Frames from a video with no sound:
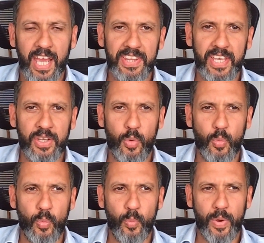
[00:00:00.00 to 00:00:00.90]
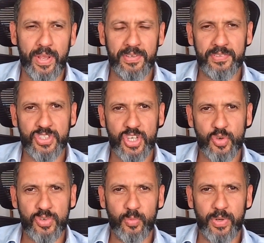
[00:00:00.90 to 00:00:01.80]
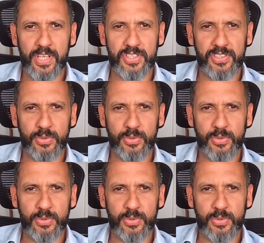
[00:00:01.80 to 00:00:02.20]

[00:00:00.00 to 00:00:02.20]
And then when children reach the